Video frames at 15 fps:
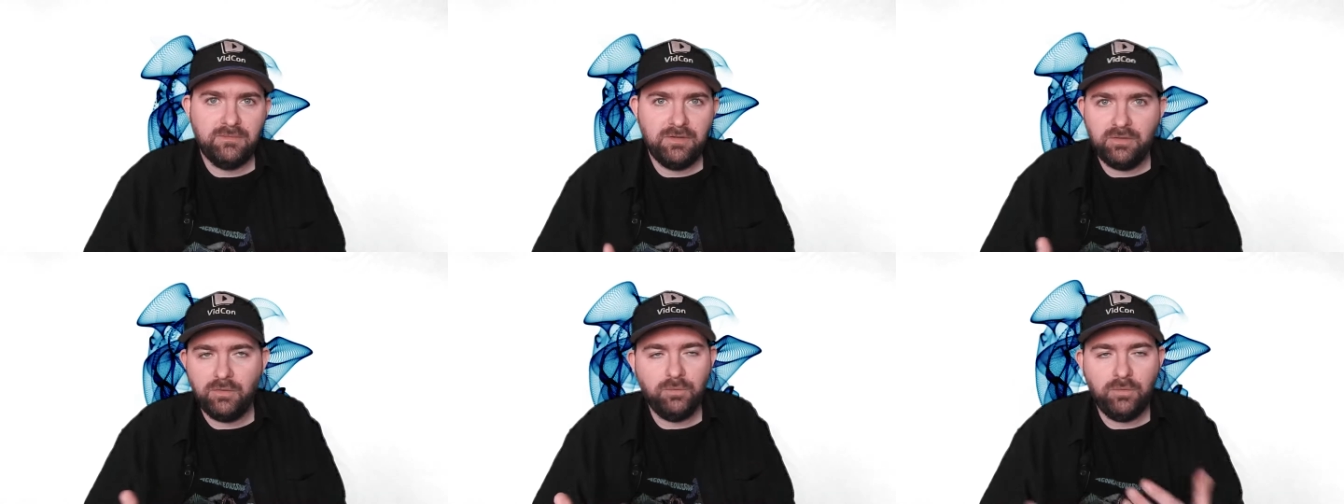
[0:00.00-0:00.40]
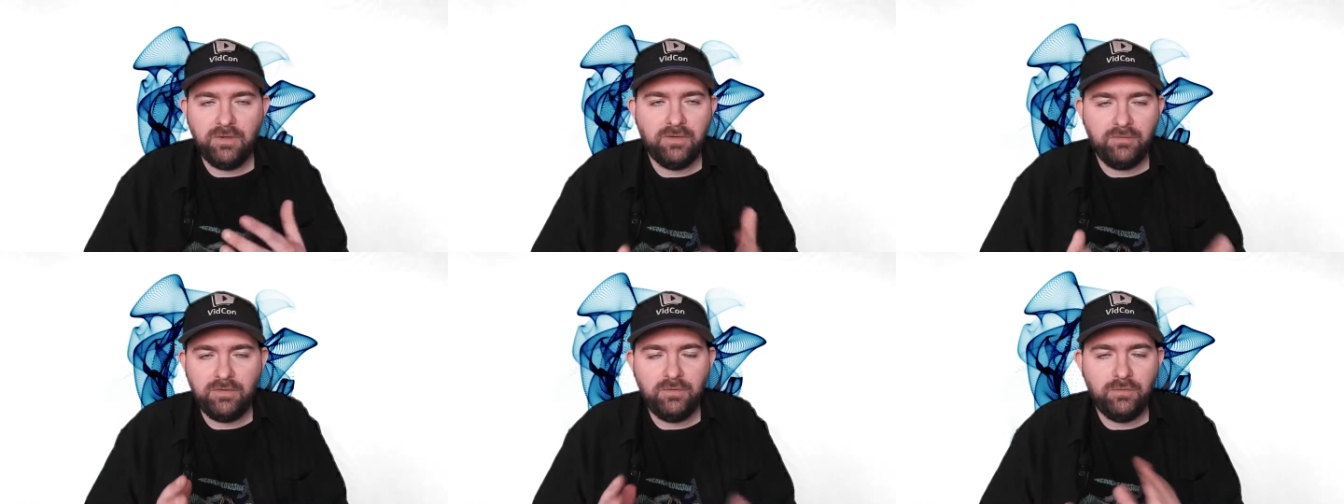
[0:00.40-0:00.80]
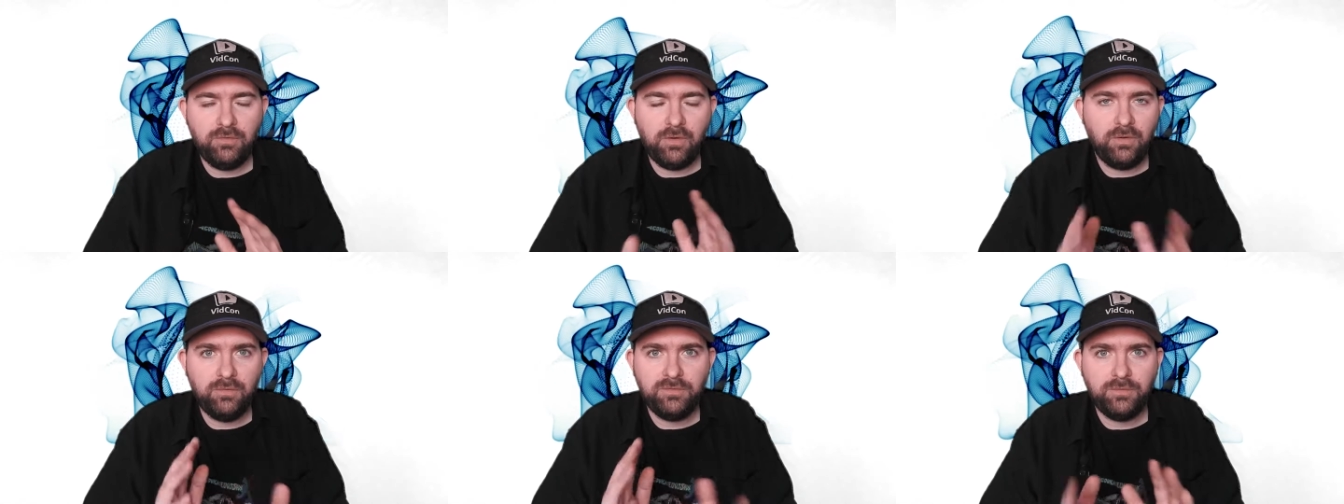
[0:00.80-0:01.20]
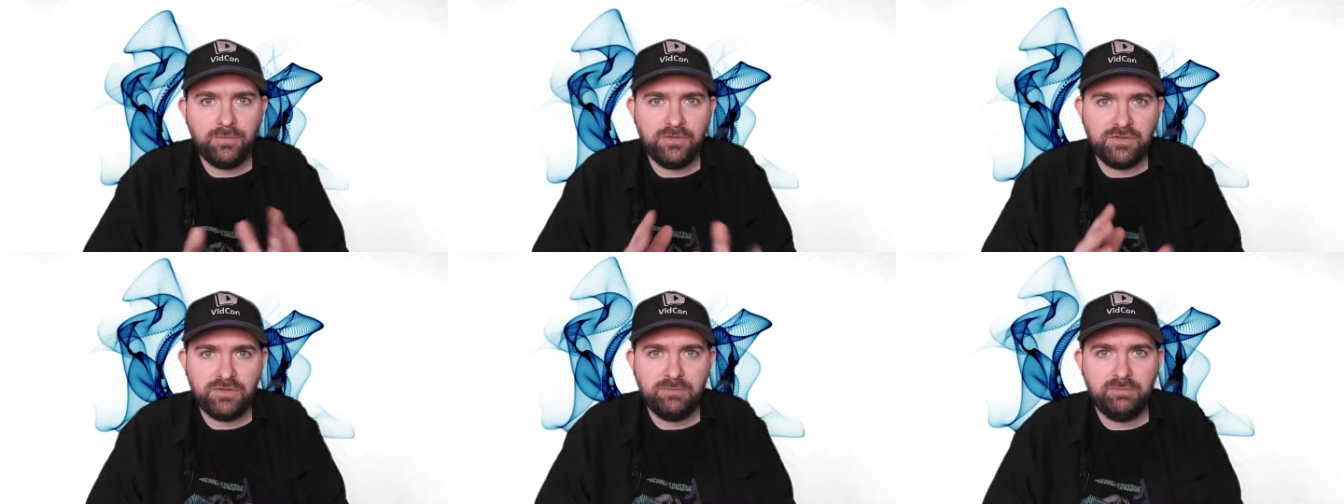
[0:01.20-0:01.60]
you know whatever you call
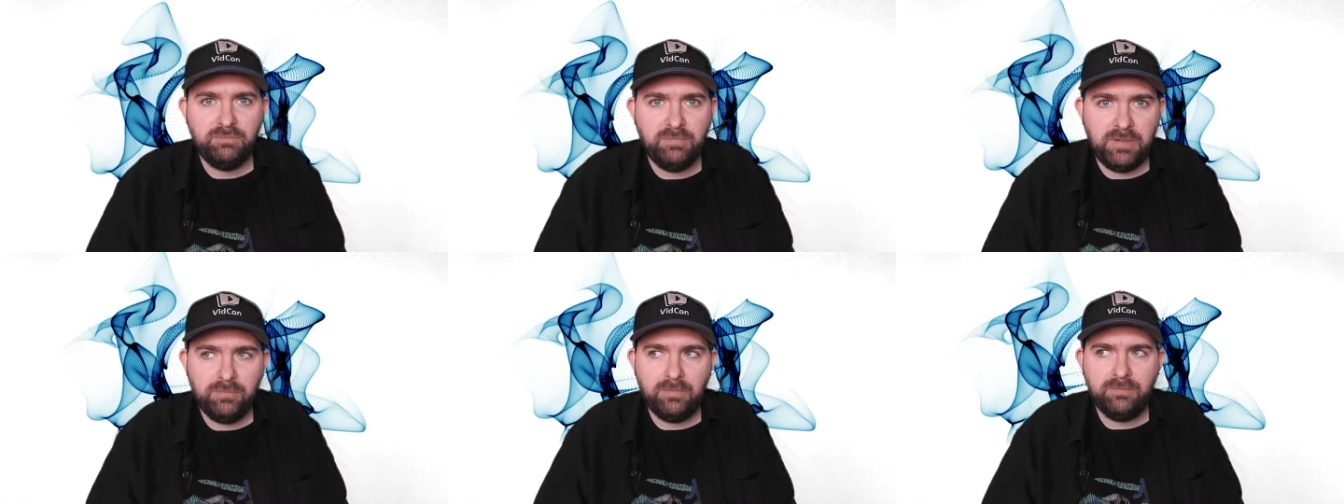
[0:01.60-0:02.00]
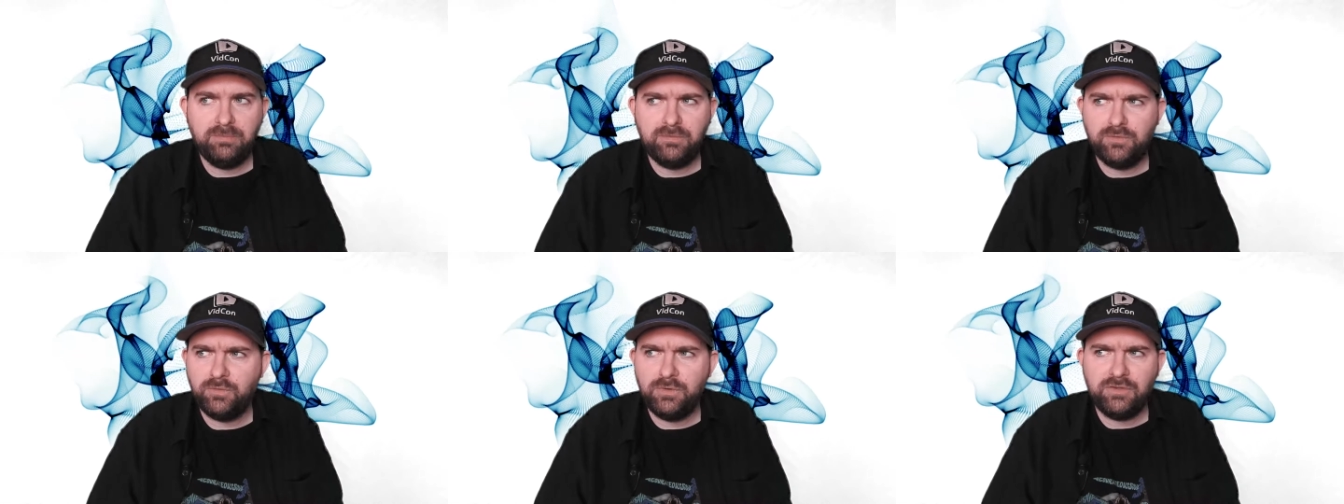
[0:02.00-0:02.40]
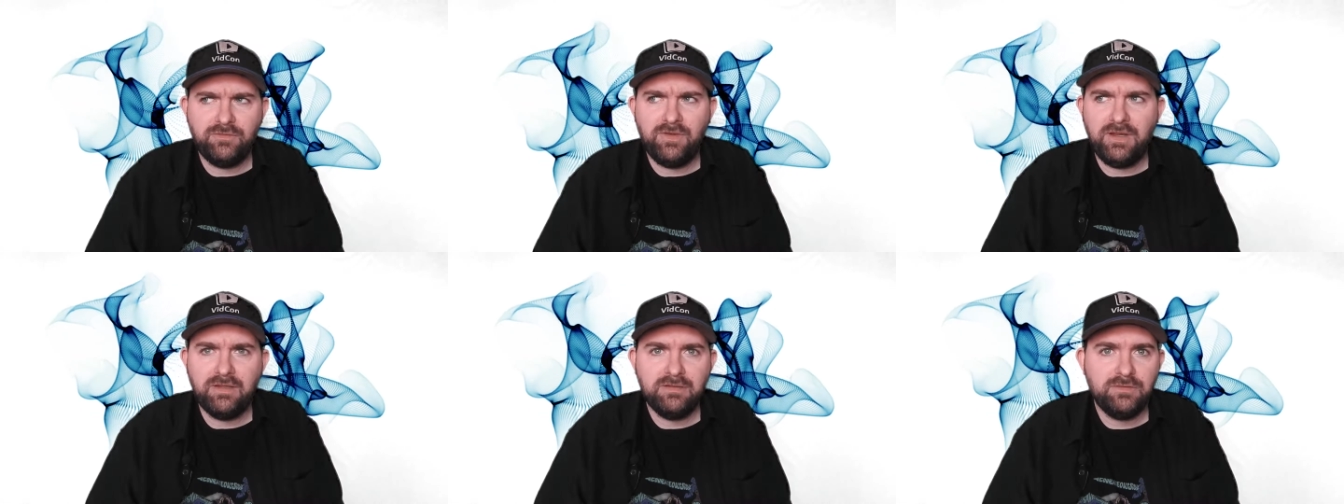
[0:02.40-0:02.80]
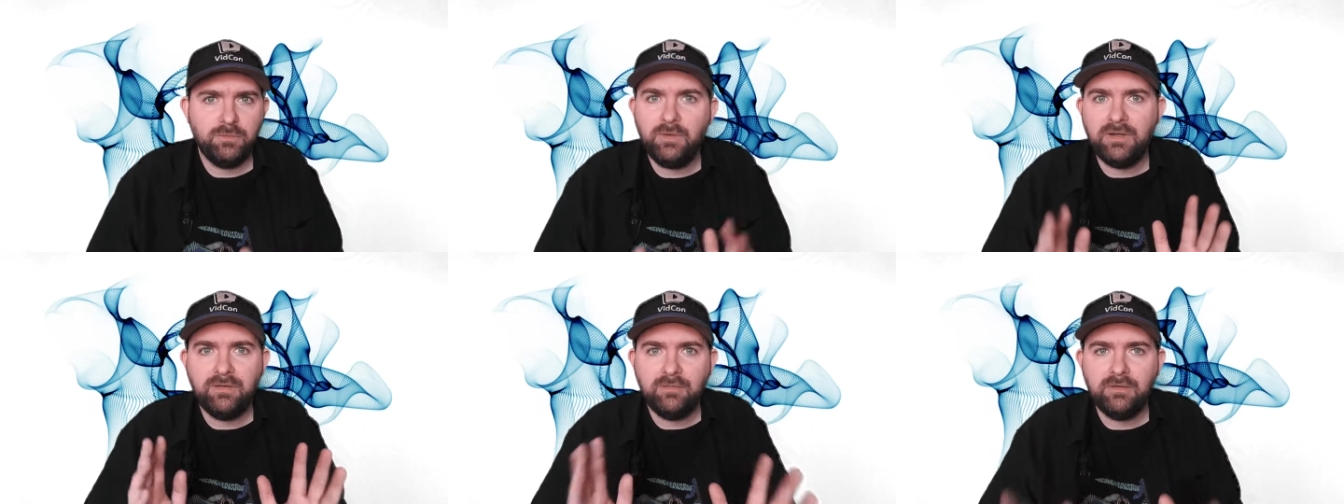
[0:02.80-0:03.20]
Twitch people, Twitch fans,
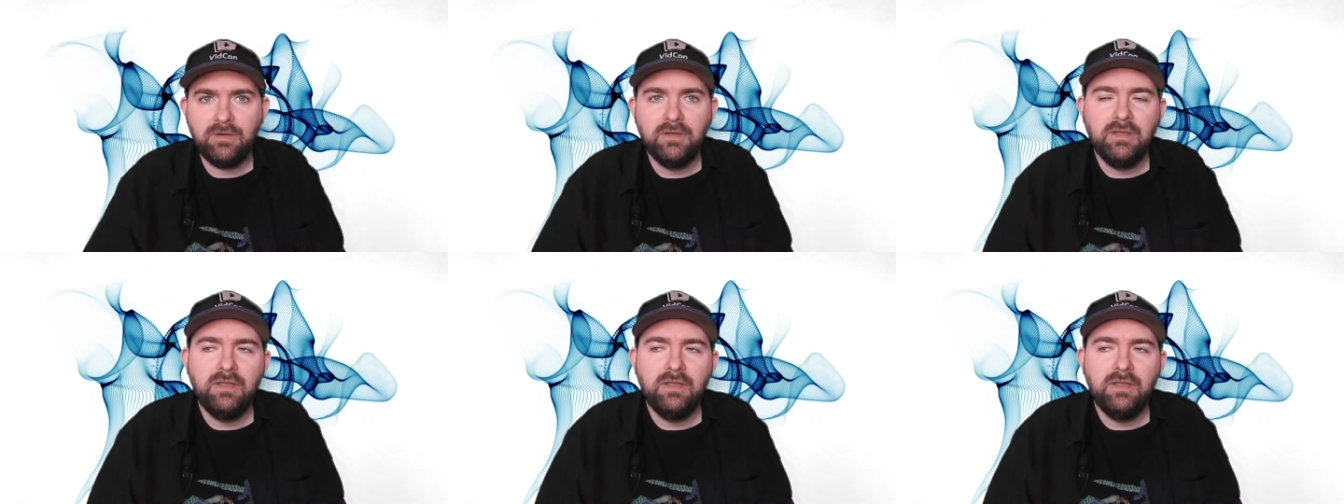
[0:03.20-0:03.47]
whatever.